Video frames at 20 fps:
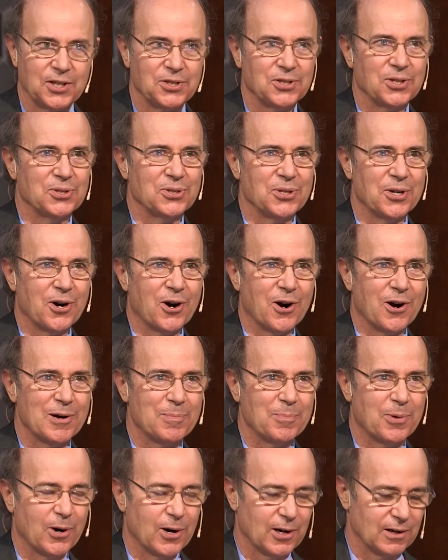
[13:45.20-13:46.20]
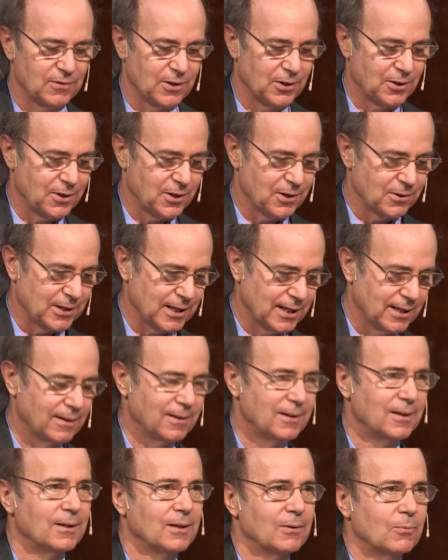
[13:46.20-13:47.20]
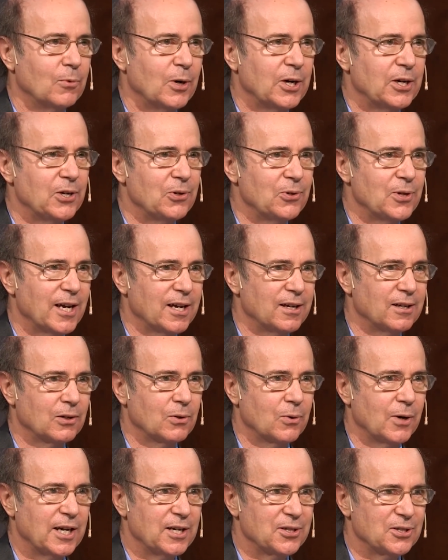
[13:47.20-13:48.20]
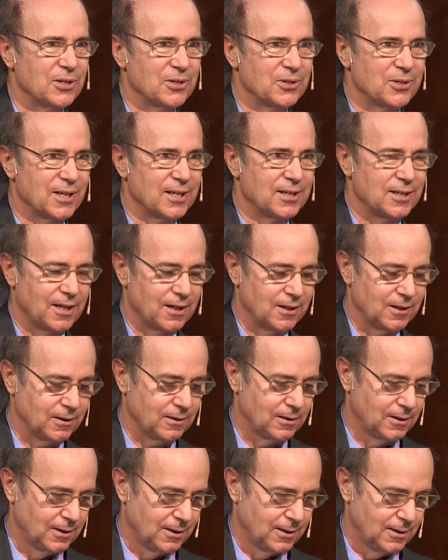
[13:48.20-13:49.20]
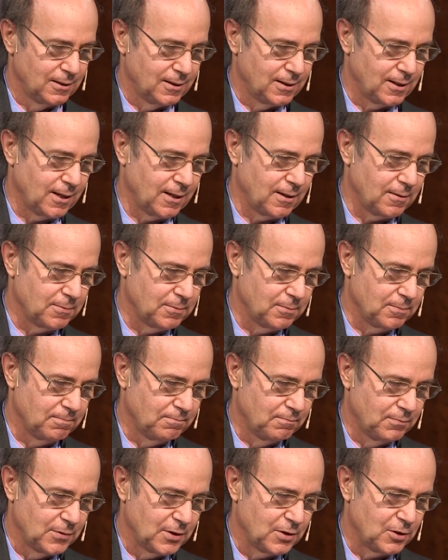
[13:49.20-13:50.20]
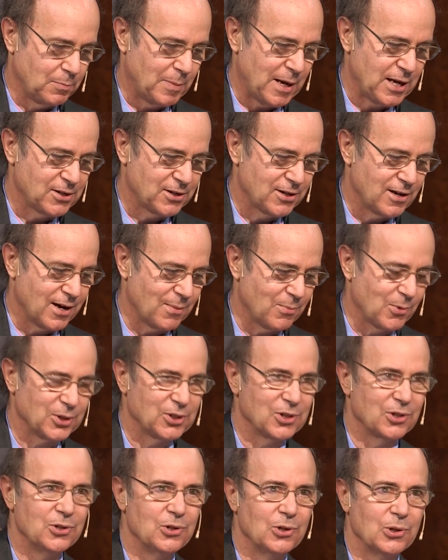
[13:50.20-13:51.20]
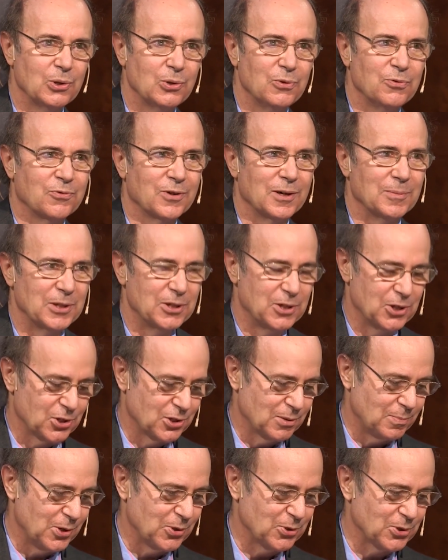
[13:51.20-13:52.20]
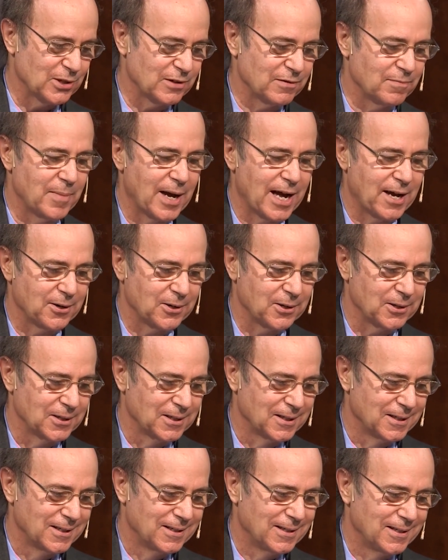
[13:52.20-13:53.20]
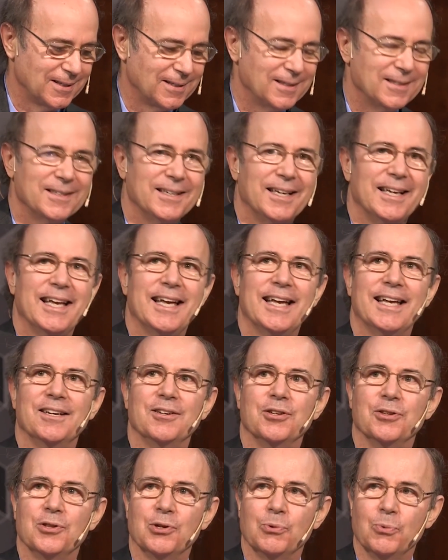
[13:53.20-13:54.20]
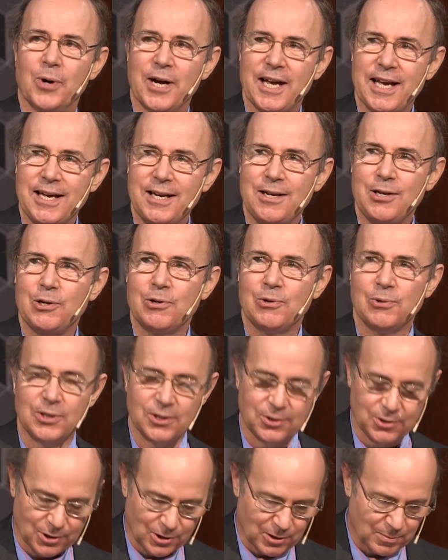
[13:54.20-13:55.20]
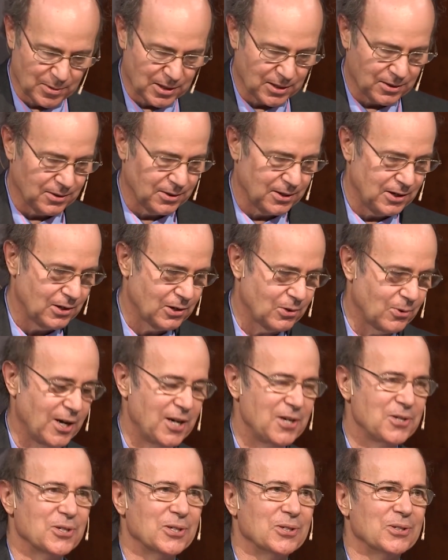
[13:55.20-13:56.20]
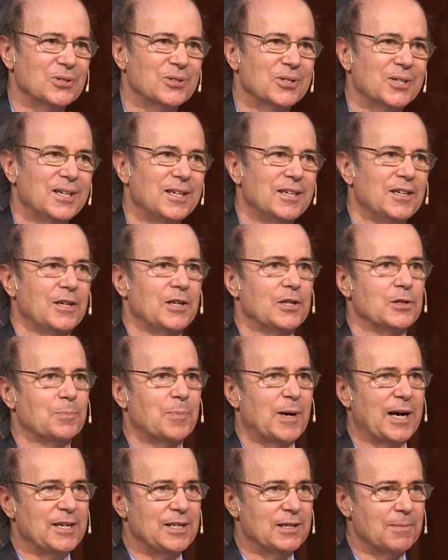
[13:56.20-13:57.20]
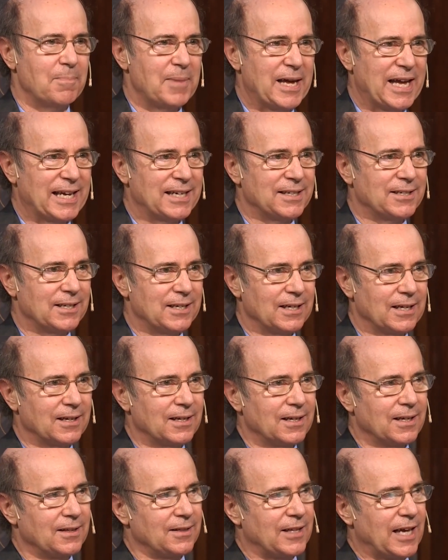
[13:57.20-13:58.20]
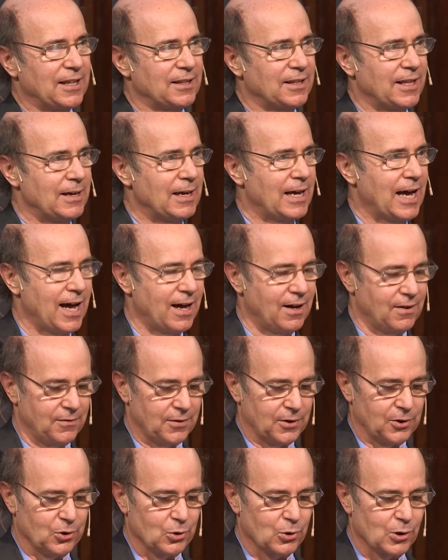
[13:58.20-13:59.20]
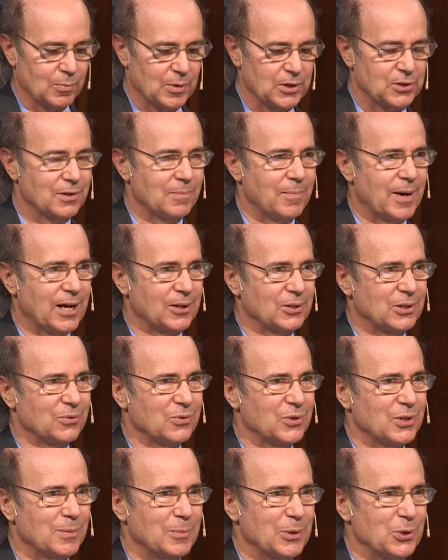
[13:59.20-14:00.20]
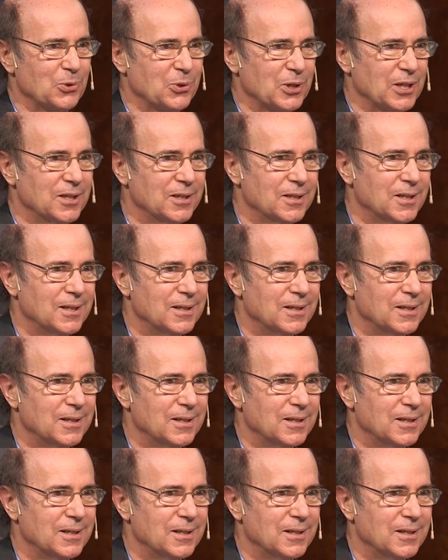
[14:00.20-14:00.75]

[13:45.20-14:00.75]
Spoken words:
This is the hard part of the theory. Where do you get equations that tell space-time what to do from the distribution of matter? And the way you determine the equations is by demanding that they have enormous amounts of symmetry,